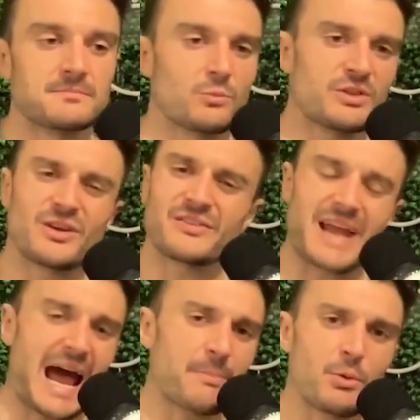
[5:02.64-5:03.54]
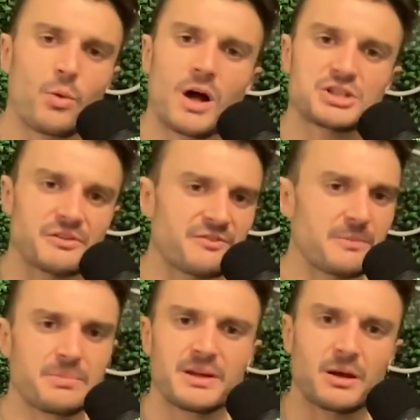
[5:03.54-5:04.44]
Whether you have an Apple Watch, a
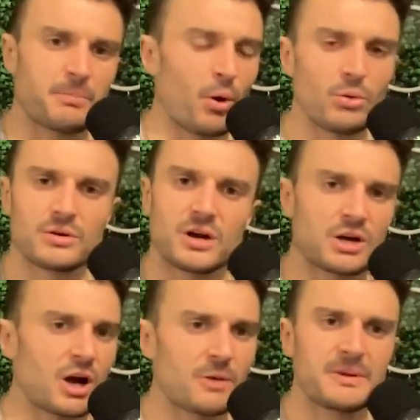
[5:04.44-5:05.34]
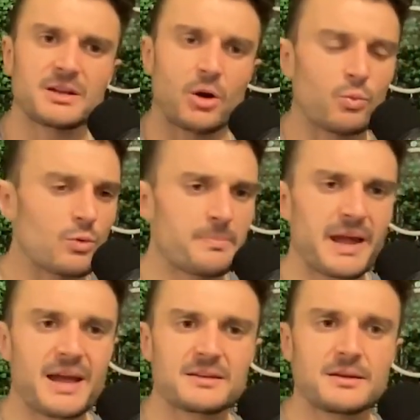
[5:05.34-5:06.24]
Fitbit, a Polar, a Garmin, a Whoop
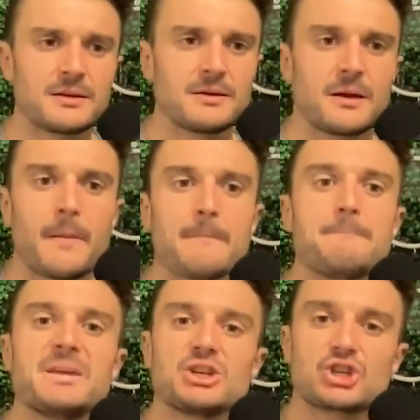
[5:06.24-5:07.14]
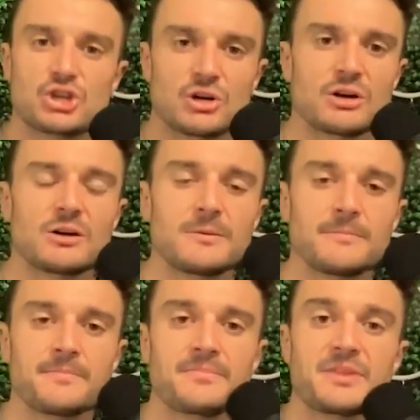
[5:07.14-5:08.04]
Band, be sure
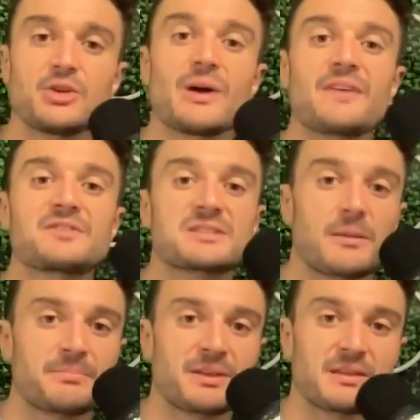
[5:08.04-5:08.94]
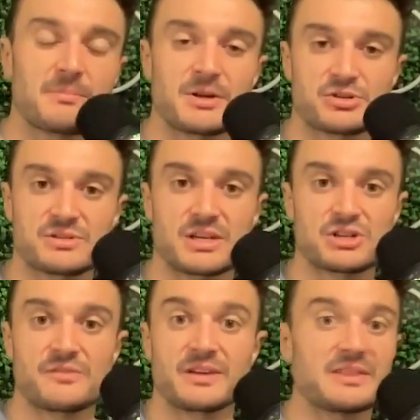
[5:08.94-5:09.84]
that you have something that measures
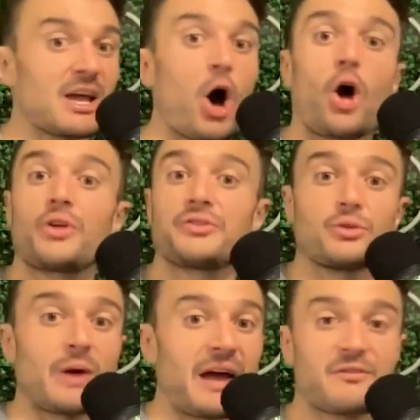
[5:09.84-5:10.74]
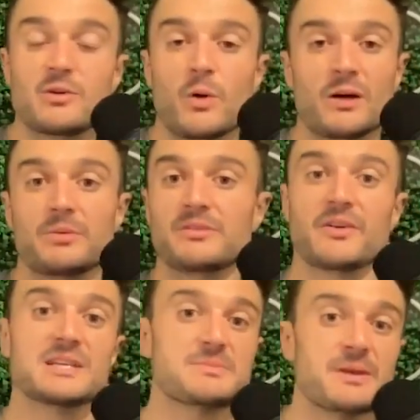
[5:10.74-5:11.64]
HRV. They all do. Every wearable
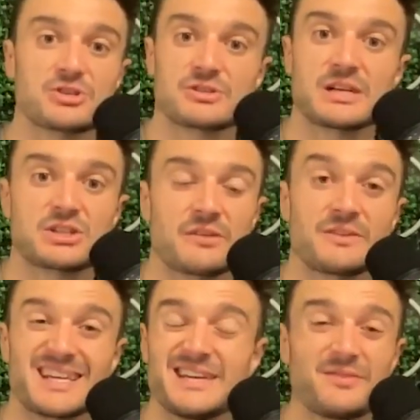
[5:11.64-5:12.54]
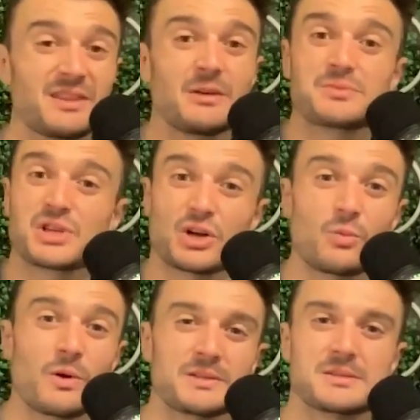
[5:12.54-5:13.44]
device measures HRV, even the obscure
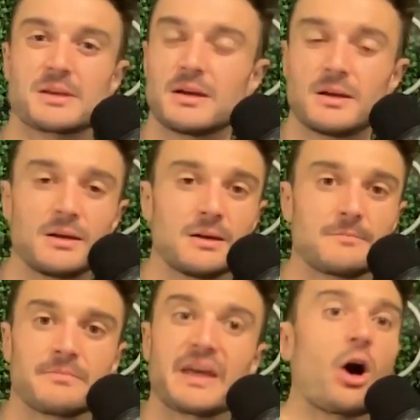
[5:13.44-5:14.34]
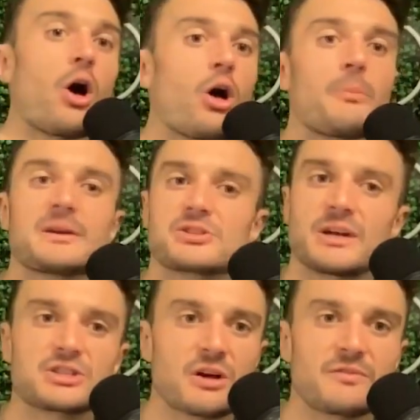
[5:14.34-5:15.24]
ones. They all measure
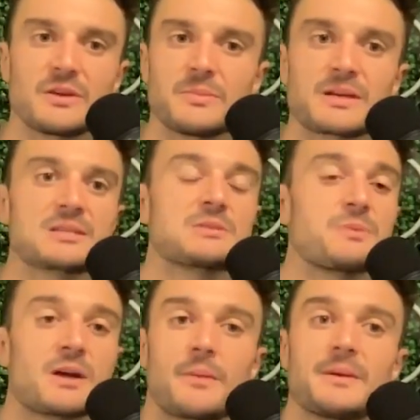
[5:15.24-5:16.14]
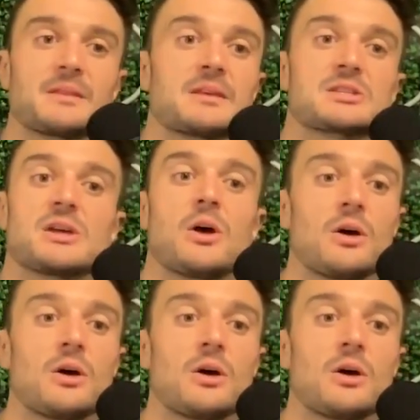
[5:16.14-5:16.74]
HRV because it's becoming this